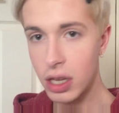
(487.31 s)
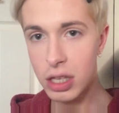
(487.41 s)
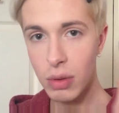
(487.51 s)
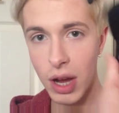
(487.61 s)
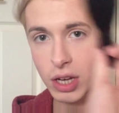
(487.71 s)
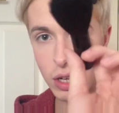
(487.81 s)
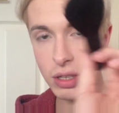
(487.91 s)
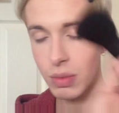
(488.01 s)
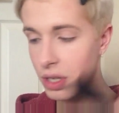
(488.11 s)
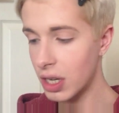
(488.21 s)
So what I'm going to do is
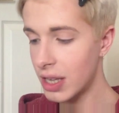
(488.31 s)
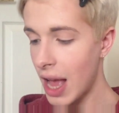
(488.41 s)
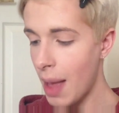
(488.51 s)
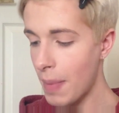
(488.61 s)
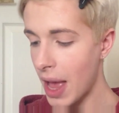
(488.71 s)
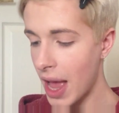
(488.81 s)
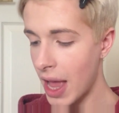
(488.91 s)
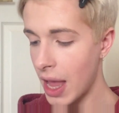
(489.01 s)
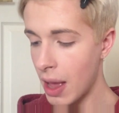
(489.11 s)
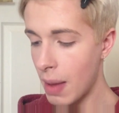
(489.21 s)
I'm just going to tap
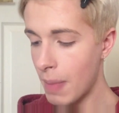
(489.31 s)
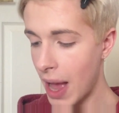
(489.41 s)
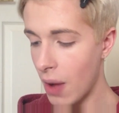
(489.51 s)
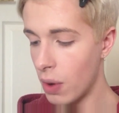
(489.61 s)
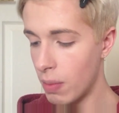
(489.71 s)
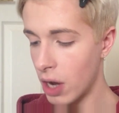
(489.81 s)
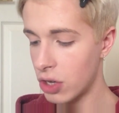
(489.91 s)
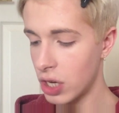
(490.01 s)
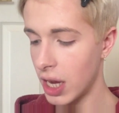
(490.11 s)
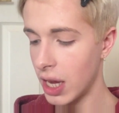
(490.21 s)
a powder
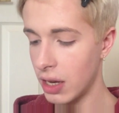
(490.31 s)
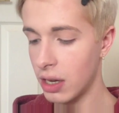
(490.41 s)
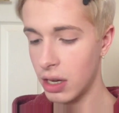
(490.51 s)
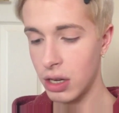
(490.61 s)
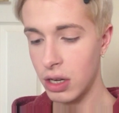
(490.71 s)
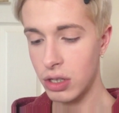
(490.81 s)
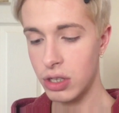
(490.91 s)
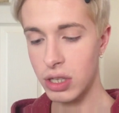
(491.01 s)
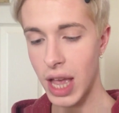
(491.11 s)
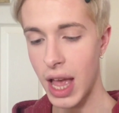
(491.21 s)
brush in,
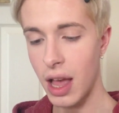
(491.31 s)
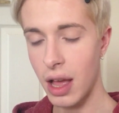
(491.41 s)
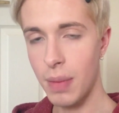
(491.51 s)
just get